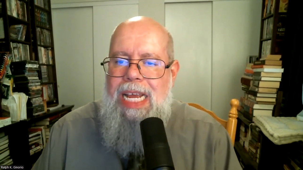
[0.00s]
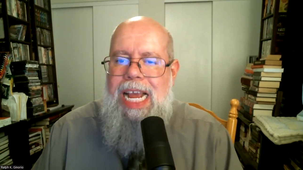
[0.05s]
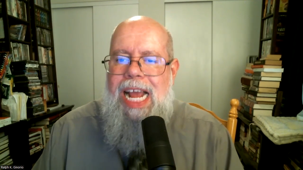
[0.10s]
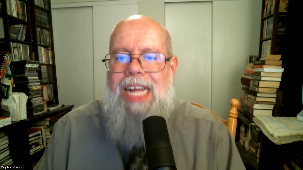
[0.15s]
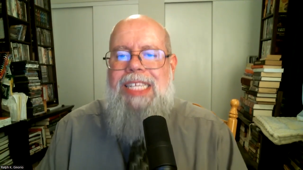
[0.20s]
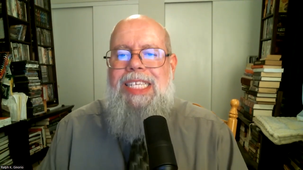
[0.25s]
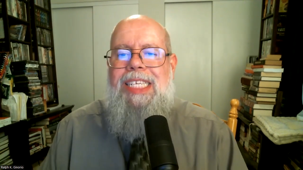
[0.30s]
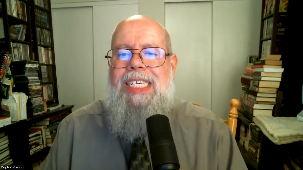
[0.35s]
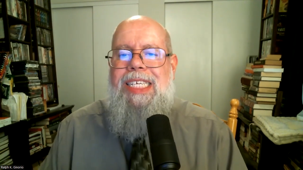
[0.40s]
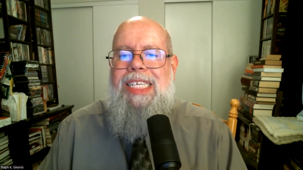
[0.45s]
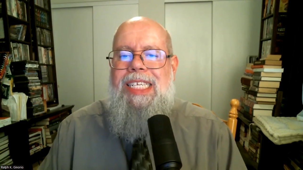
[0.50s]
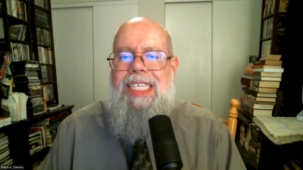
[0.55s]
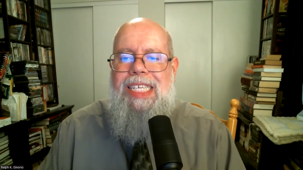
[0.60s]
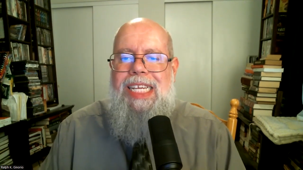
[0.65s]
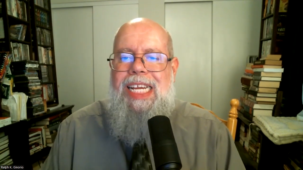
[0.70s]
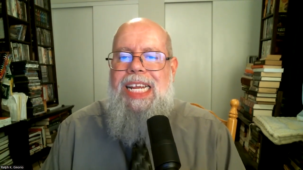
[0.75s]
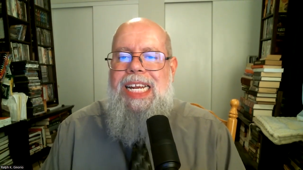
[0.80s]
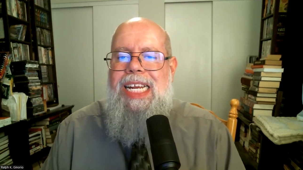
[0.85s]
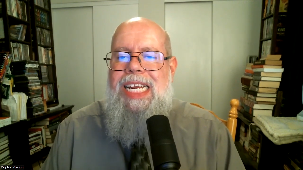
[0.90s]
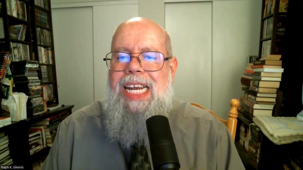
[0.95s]
had
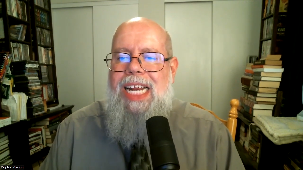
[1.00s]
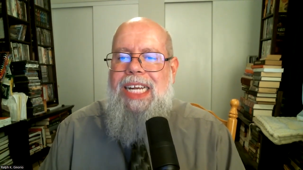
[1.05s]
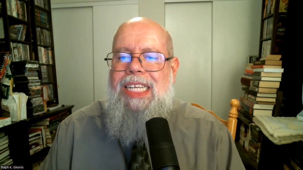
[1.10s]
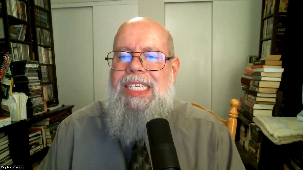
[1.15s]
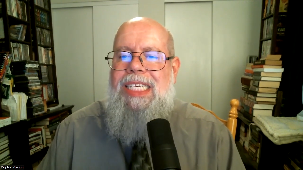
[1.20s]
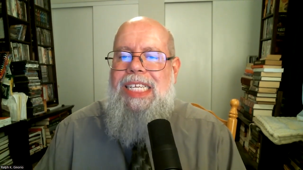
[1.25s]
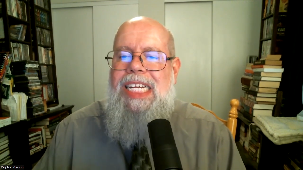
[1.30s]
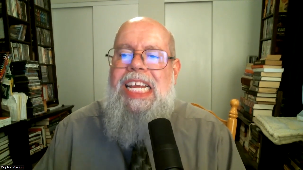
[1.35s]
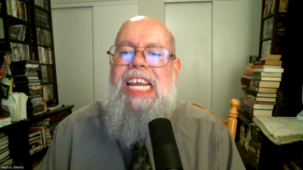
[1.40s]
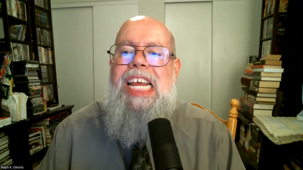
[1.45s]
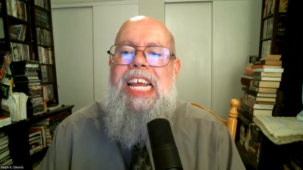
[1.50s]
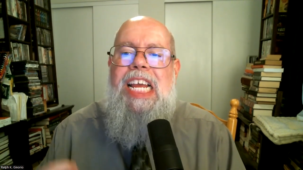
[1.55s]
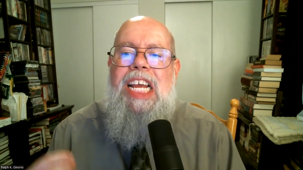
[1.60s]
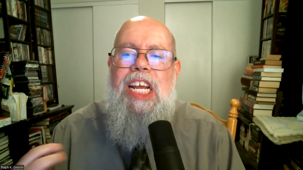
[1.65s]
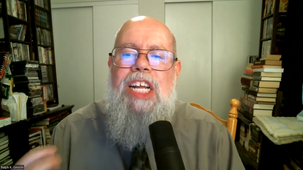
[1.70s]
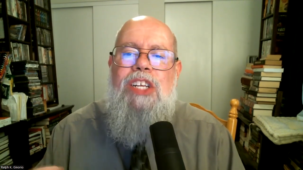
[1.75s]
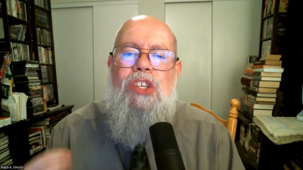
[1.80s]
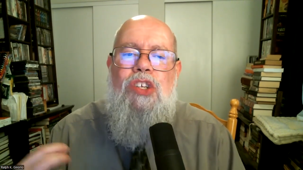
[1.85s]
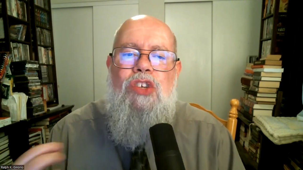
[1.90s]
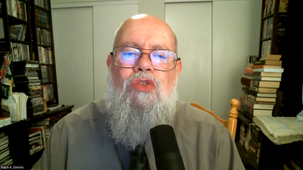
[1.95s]
succeeded at
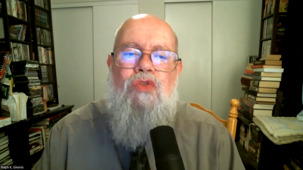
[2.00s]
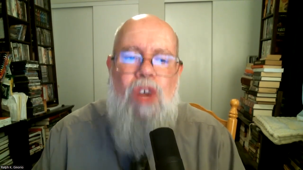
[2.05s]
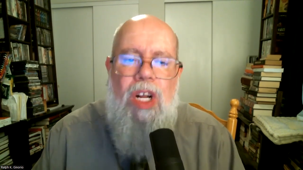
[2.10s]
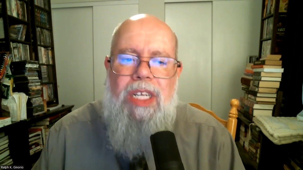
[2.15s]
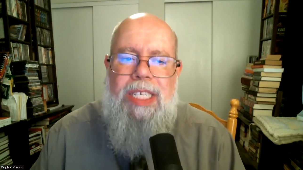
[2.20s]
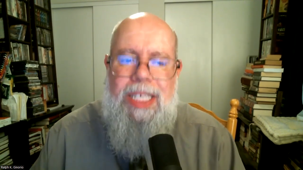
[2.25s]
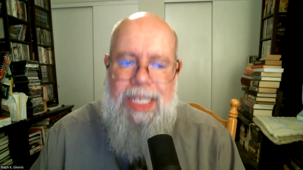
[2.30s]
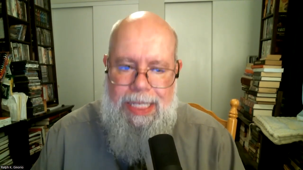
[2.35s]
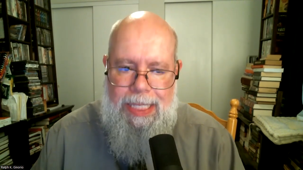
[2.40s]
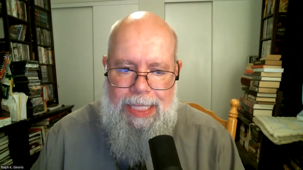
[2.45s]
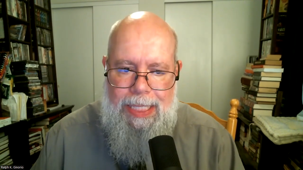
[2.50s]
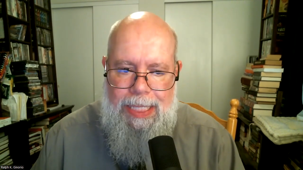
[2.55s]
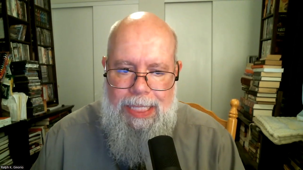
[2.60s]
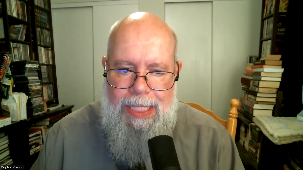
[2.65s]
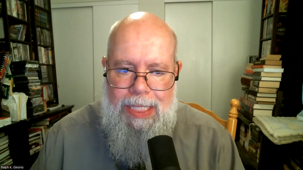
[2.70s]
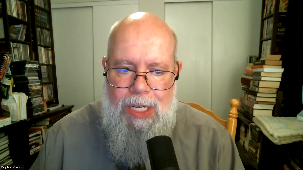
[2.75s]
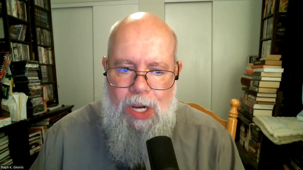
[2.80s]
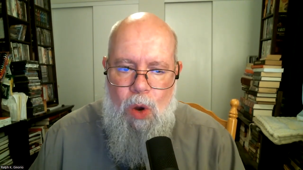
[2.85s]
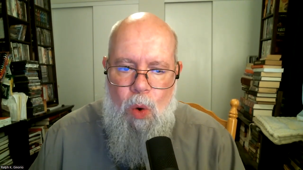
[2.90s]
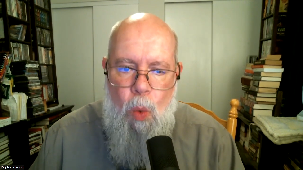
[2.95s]
deconstructing
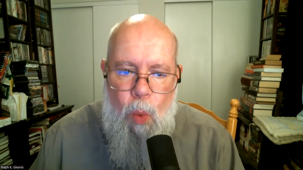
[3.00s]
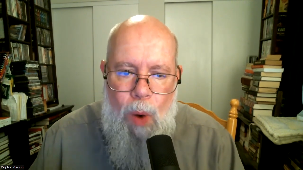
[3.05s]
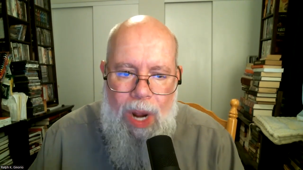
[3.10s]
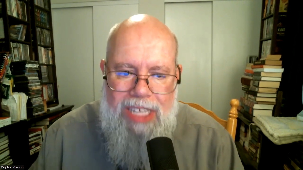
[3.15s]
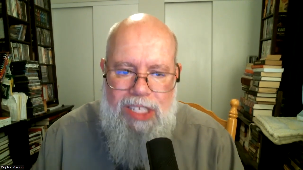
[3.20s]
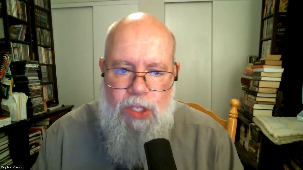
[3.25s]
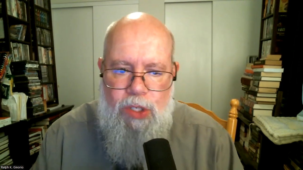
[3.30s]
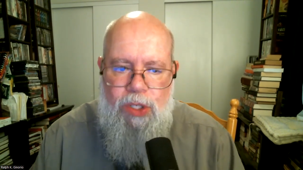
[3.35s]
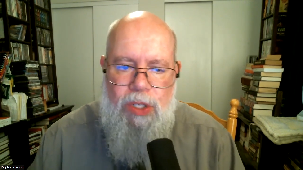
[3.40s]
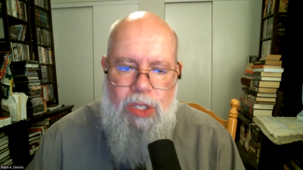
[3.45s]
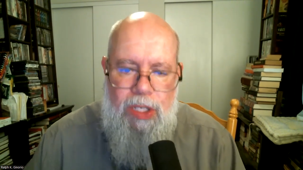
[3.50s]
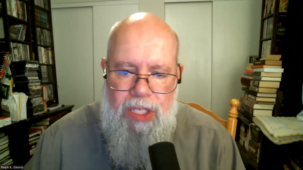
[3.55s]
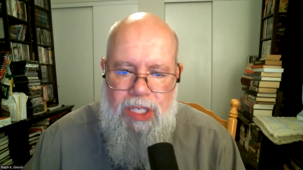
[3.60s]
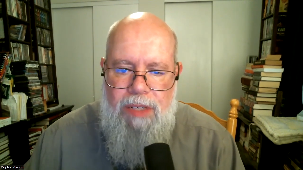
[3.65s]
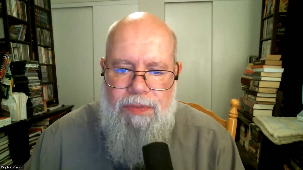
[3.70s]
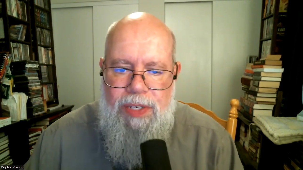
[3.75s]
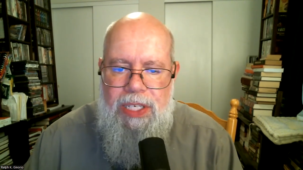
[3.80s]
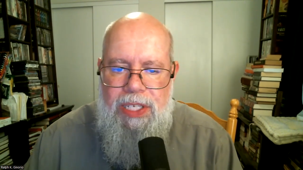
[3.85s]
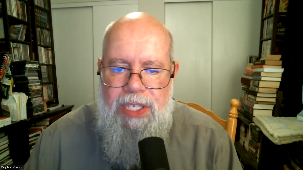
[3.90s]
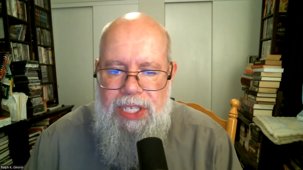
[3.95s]
Western
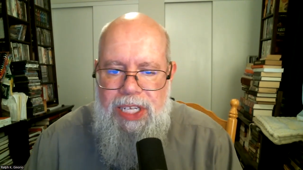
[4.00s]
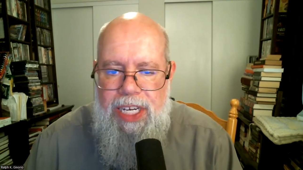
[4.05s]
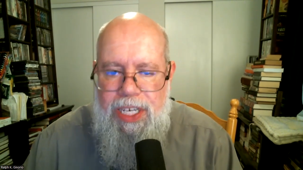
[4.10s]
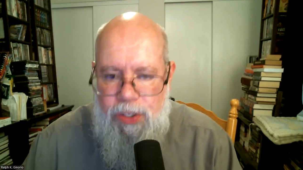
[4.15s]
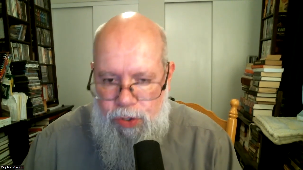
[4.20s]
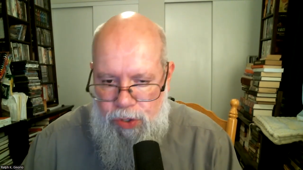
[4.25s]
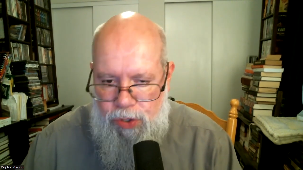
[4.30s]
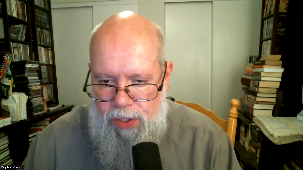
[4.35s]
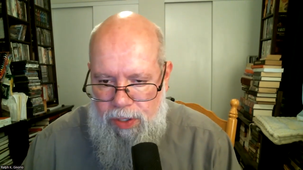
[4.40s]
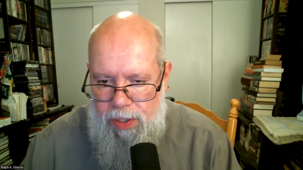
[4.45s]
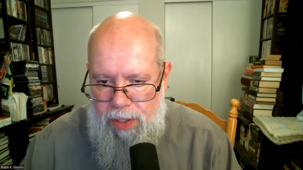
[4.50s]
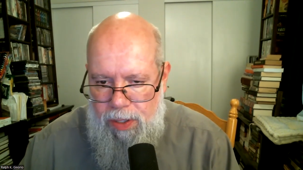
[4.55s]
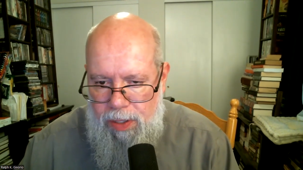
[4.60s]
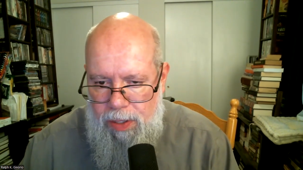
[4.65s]
civilization.